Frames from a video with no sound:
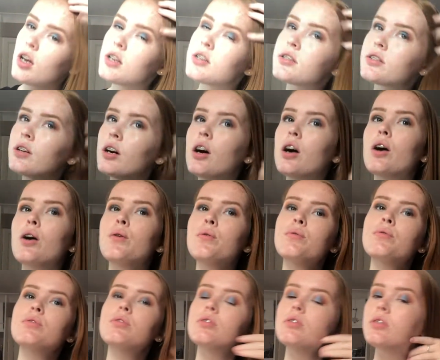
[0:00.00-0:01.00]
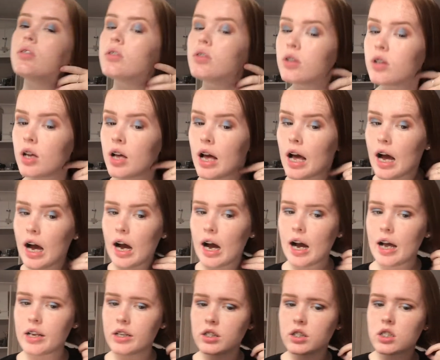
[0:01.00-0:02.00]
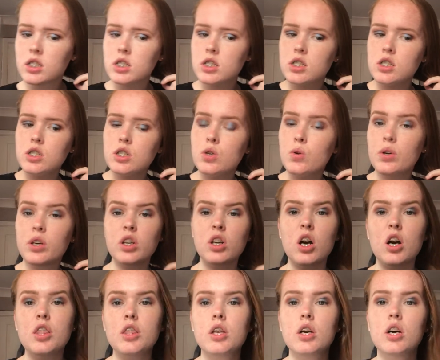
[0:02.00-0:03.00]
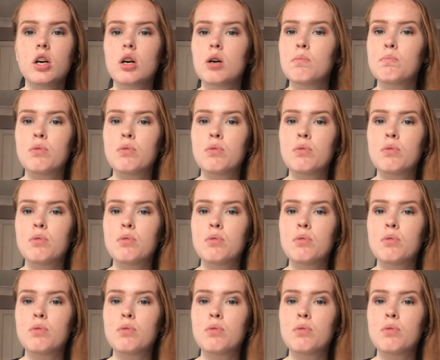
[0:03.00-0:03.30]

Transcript: so, and you can either